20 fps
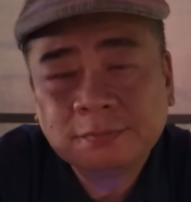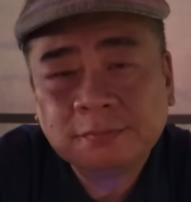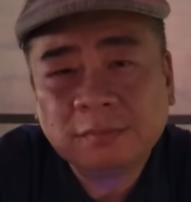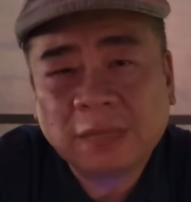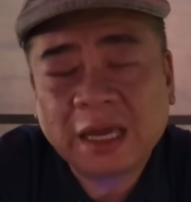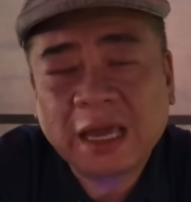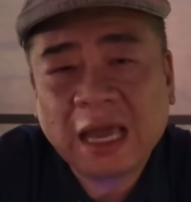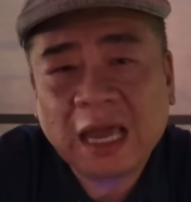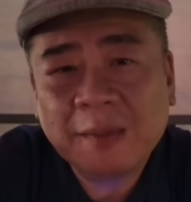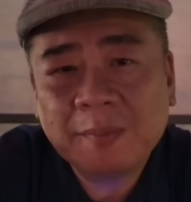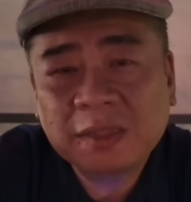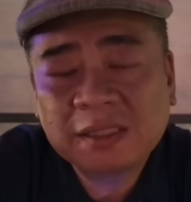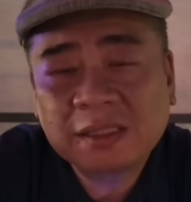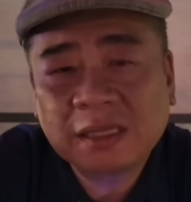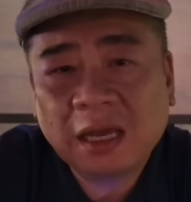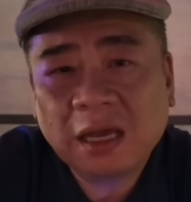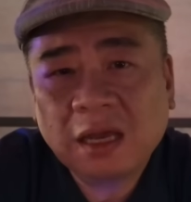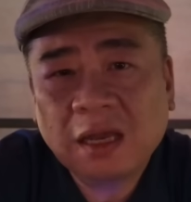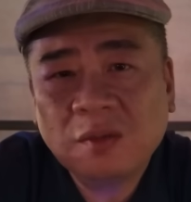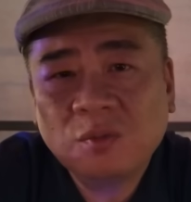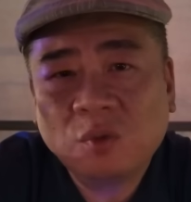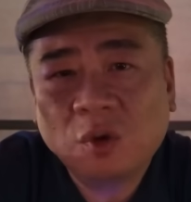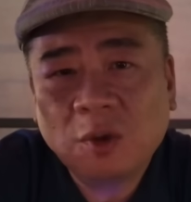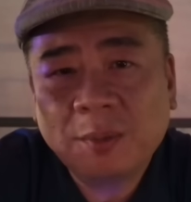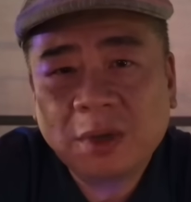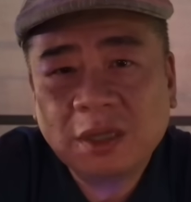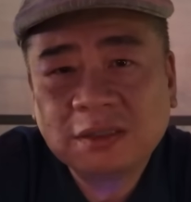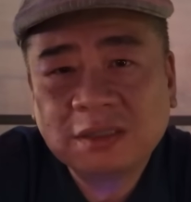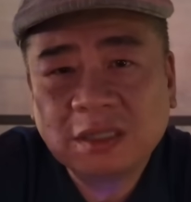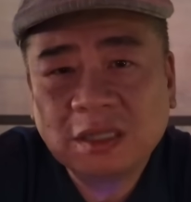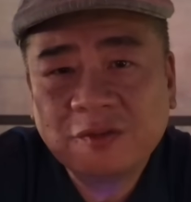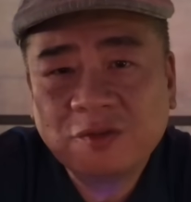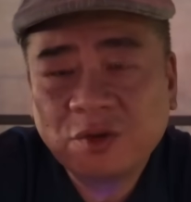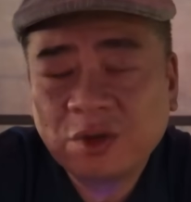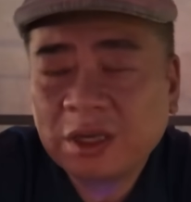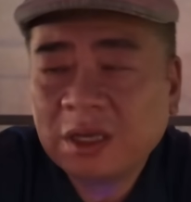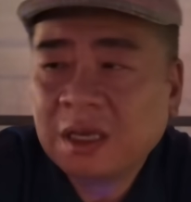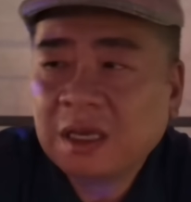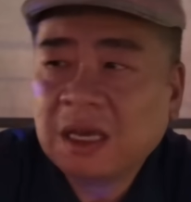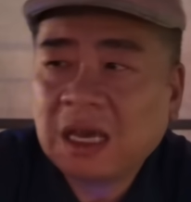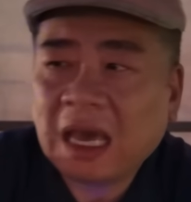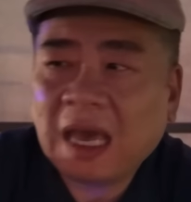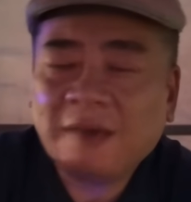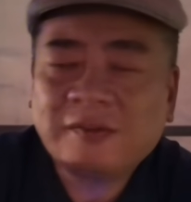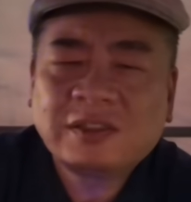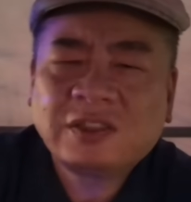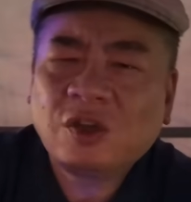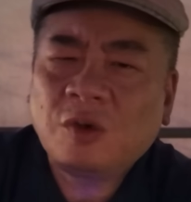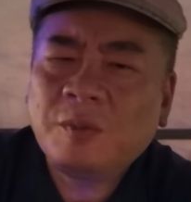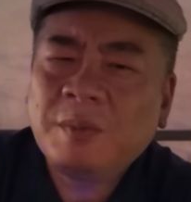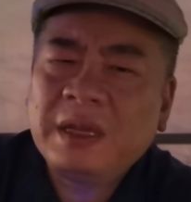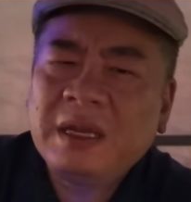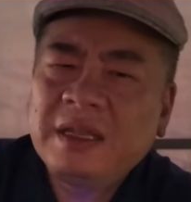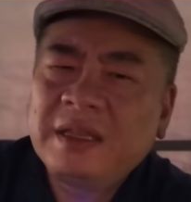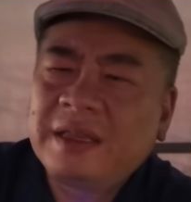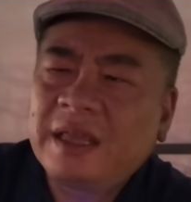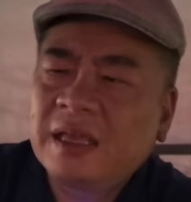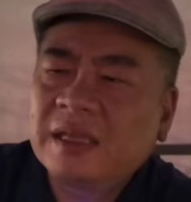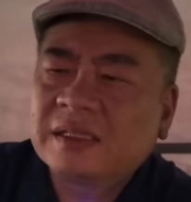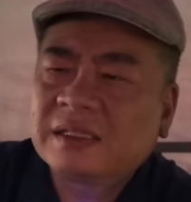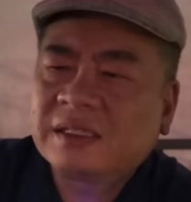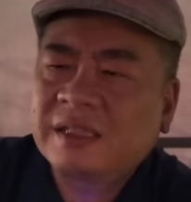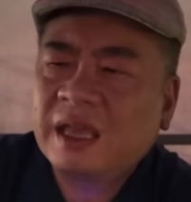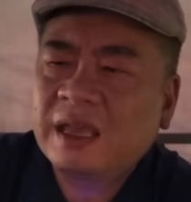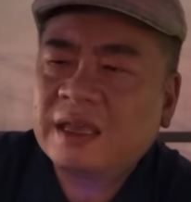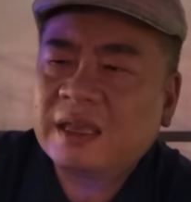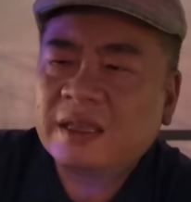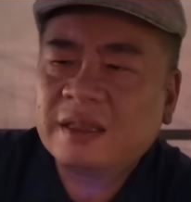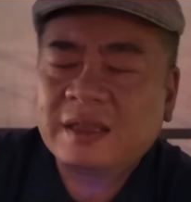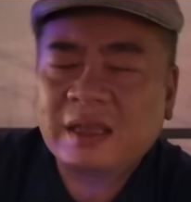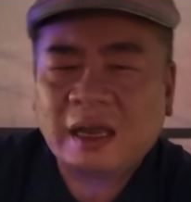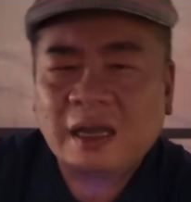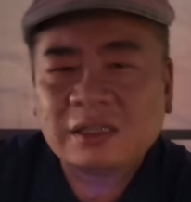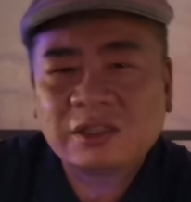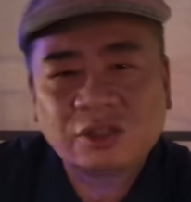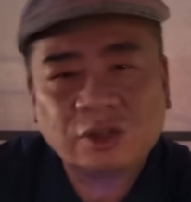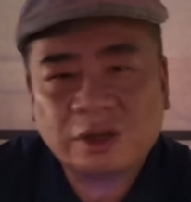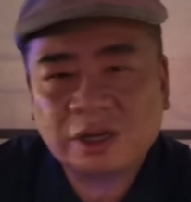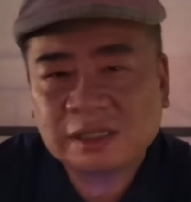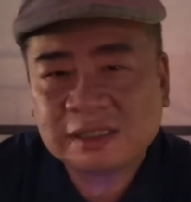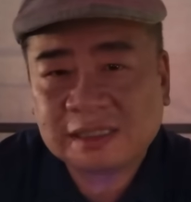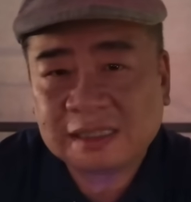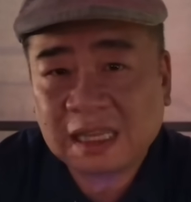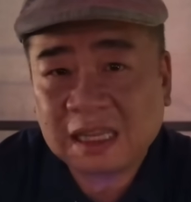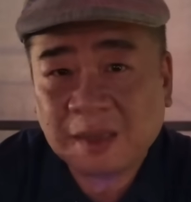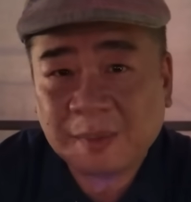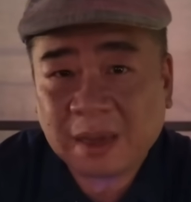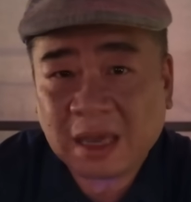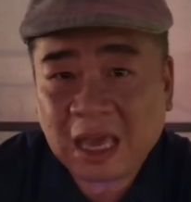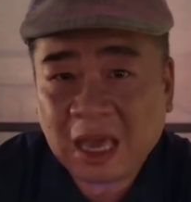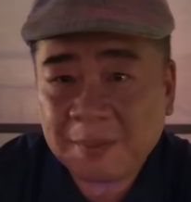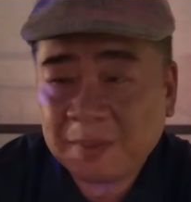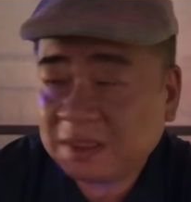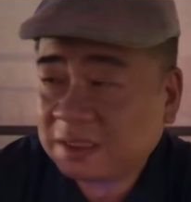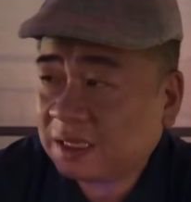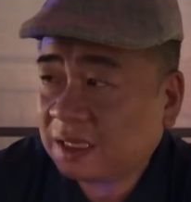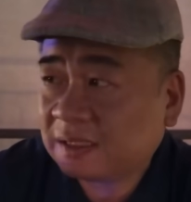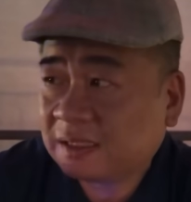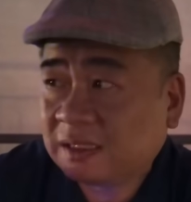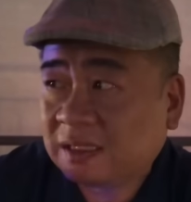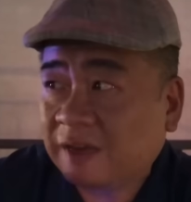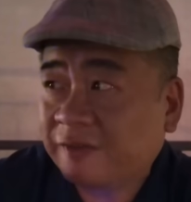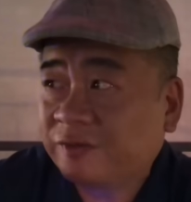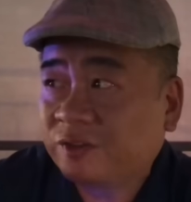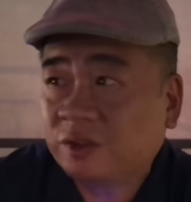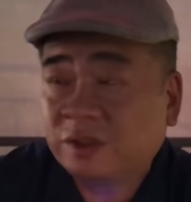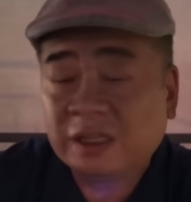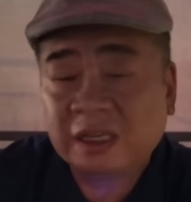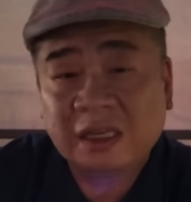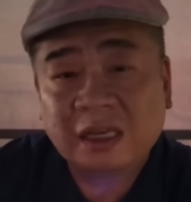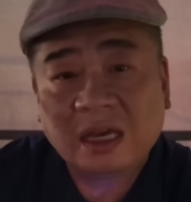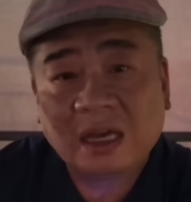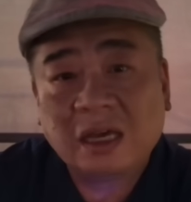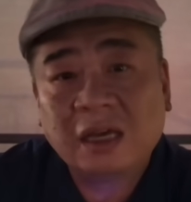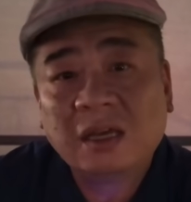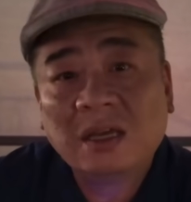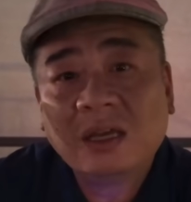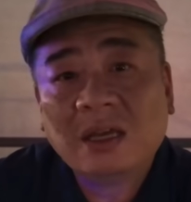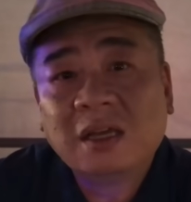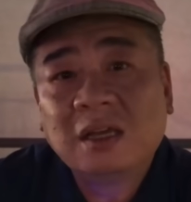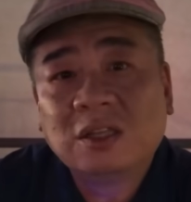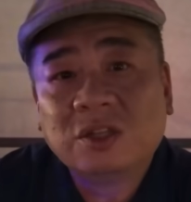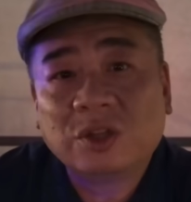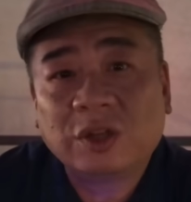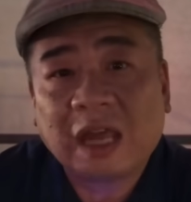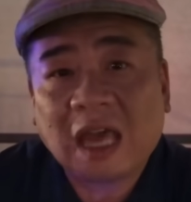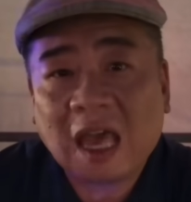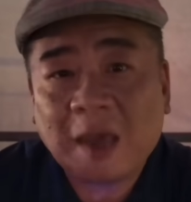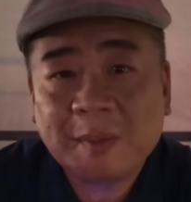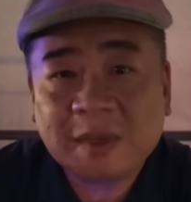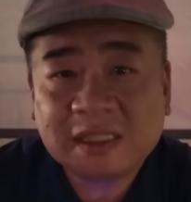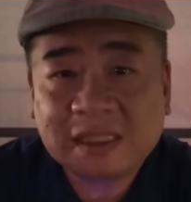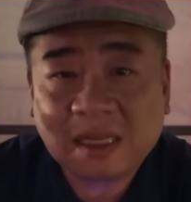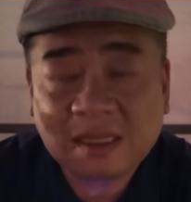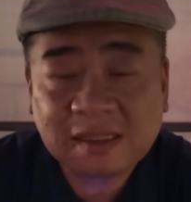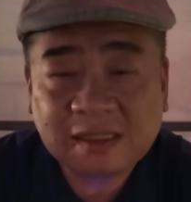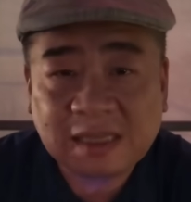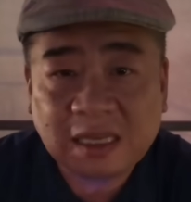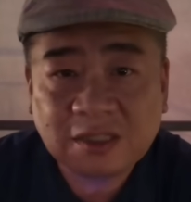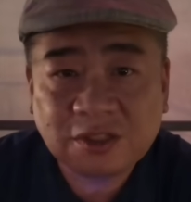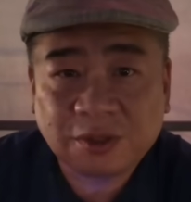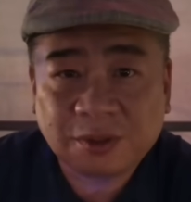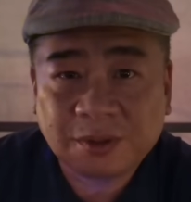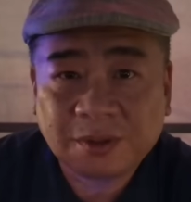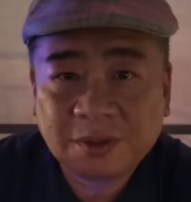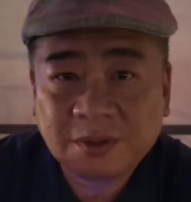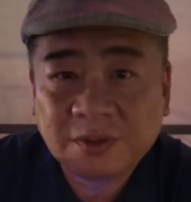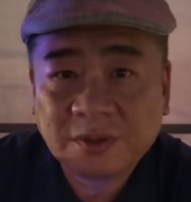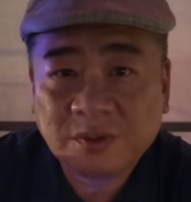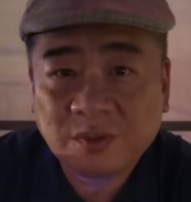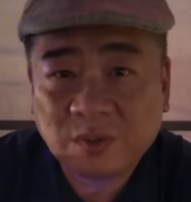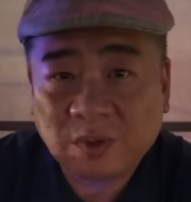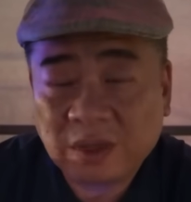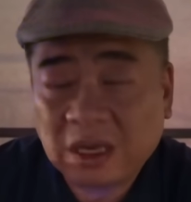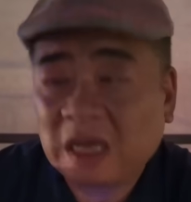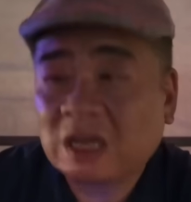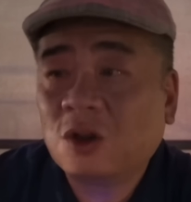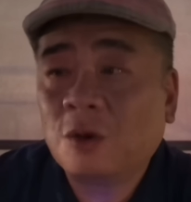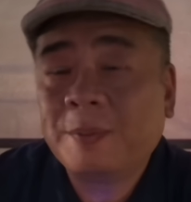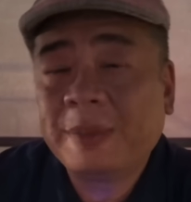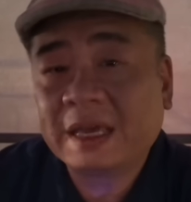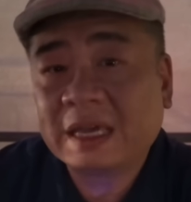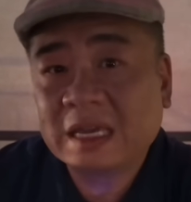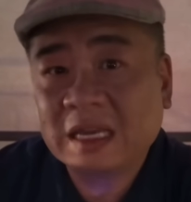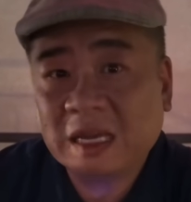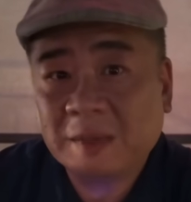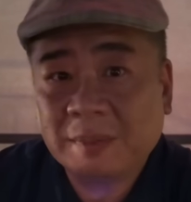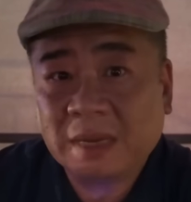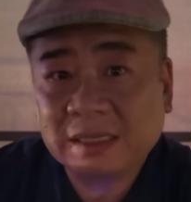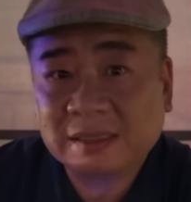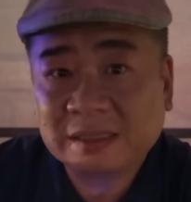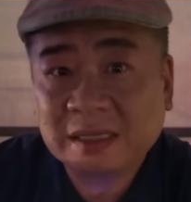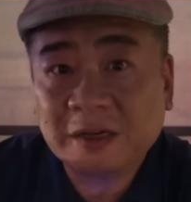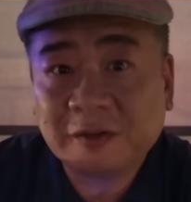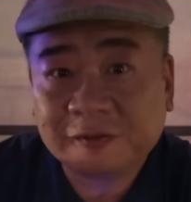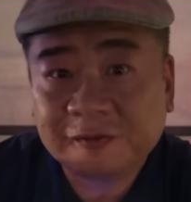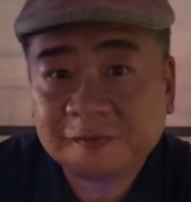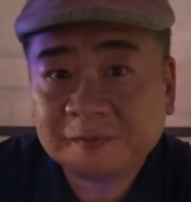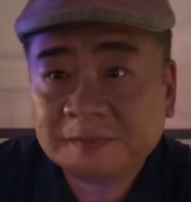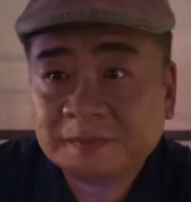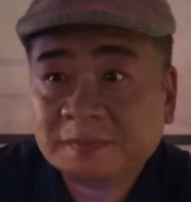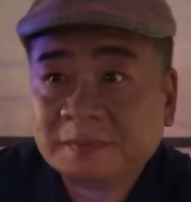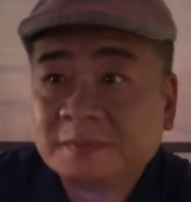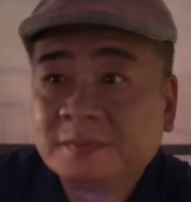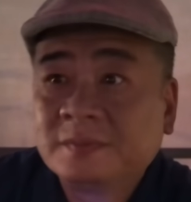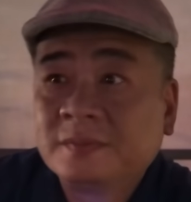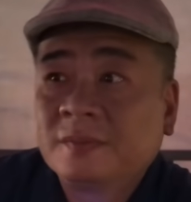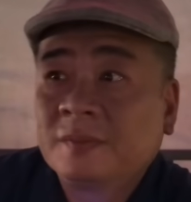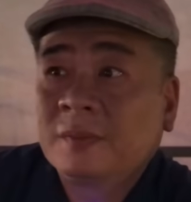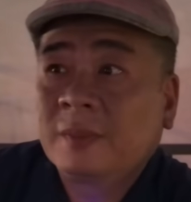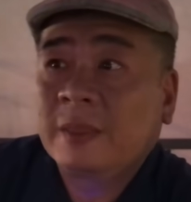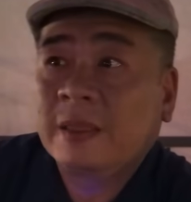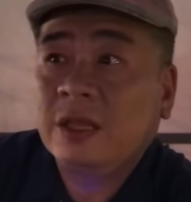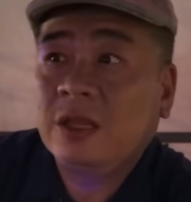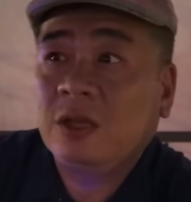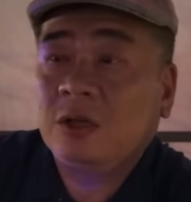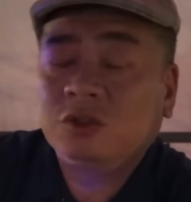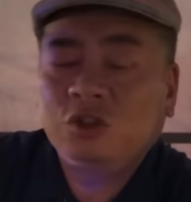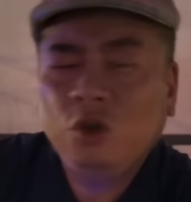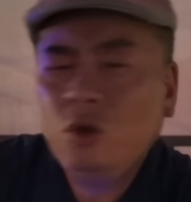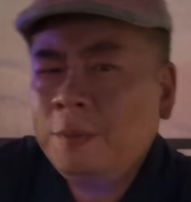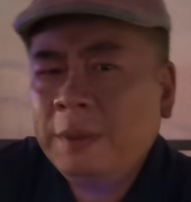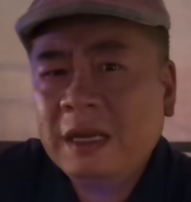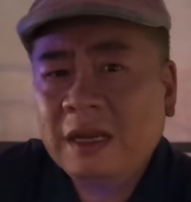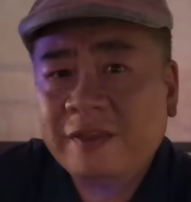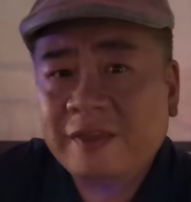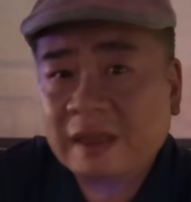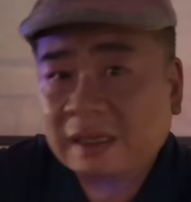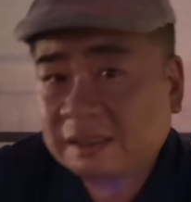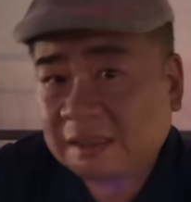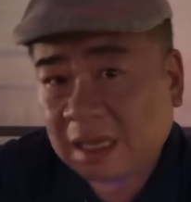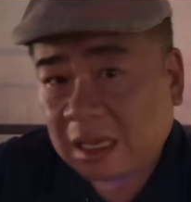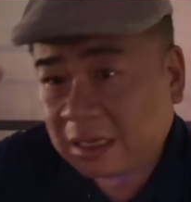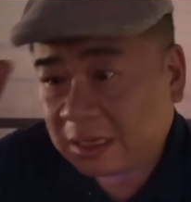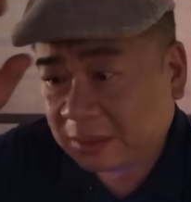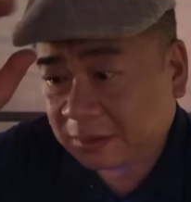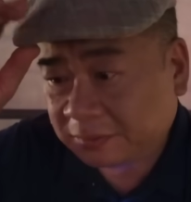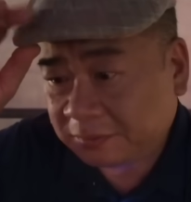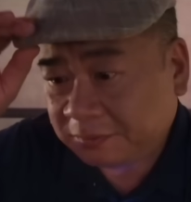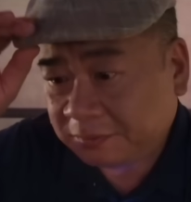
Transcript: My Amazon, Walmart delivery. I have so many things taken that I started sending my Amazon stuff to the Amazon center where I go pick it up myself. You know, too many things taken.